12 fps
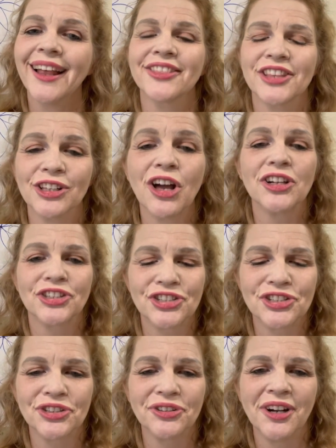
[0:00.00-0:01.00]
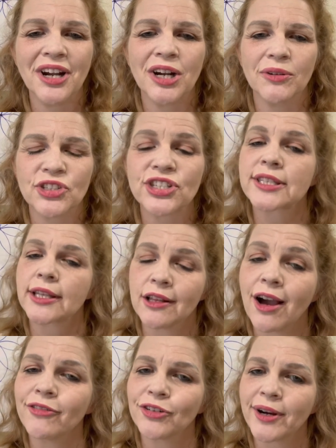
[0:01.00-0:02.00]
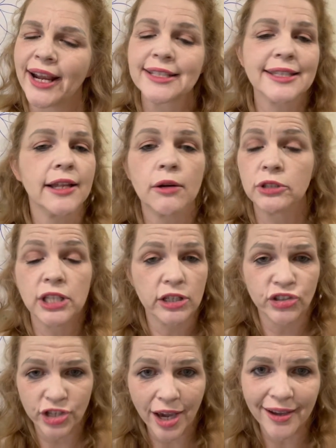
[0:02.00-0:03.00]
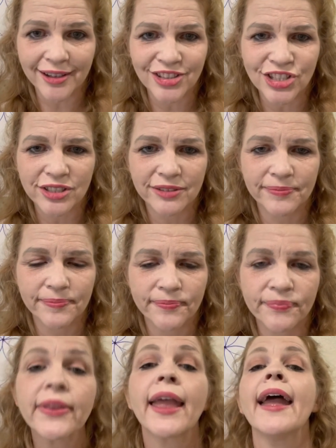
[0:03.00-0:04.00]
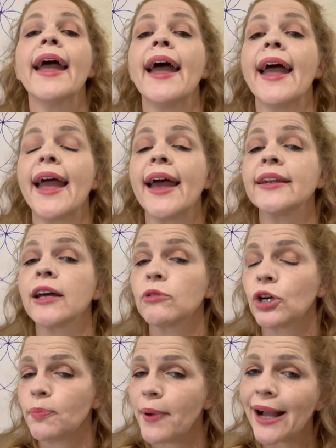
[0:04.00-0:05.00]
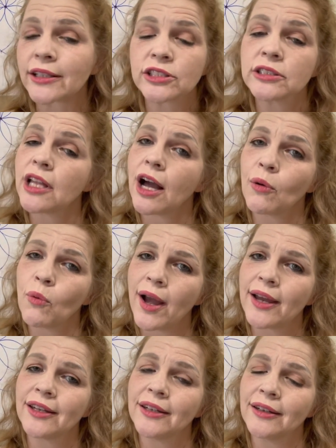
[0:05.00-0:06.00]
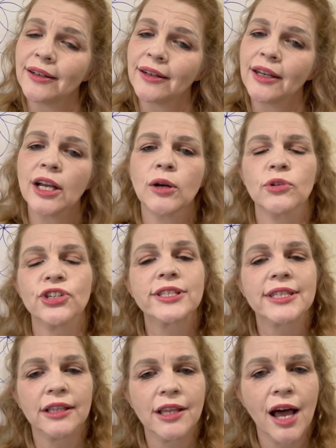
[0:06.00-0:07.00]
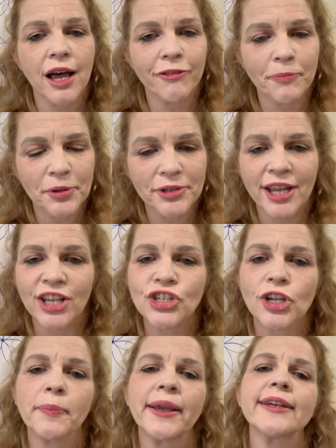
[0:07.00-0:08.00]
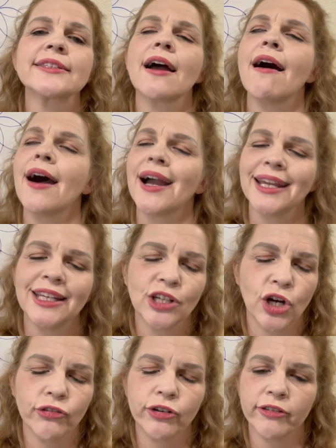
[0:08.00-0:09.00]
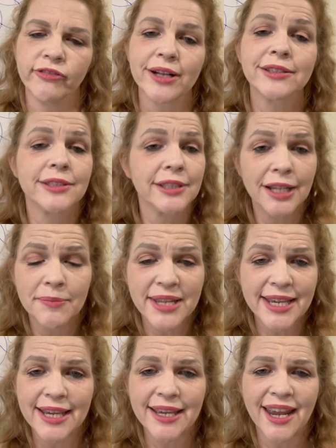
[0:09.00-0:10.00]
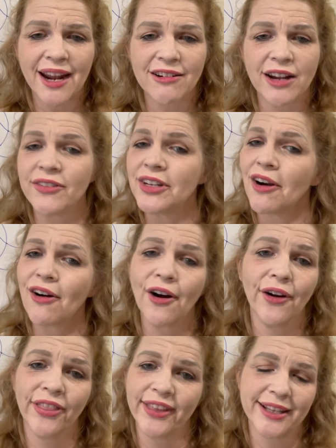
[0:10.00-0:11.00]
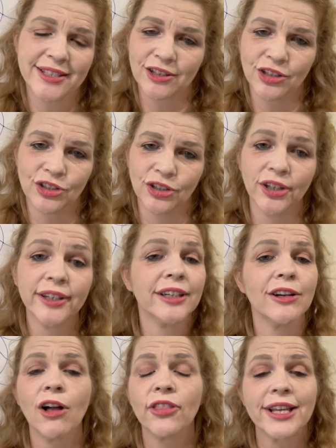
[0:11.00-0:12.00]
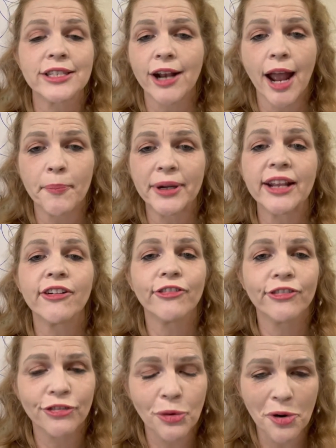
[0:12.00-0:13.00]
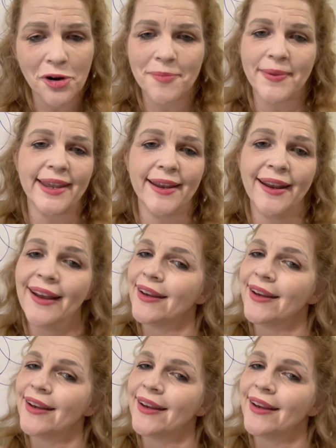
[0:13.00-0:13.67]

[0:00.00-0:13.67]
the law two, which is the law of grace, and I will not judge. And I will go back to law one, which is the law of potential, because I know for a fact that I'm taken care of and all things are good and all things are happening for me,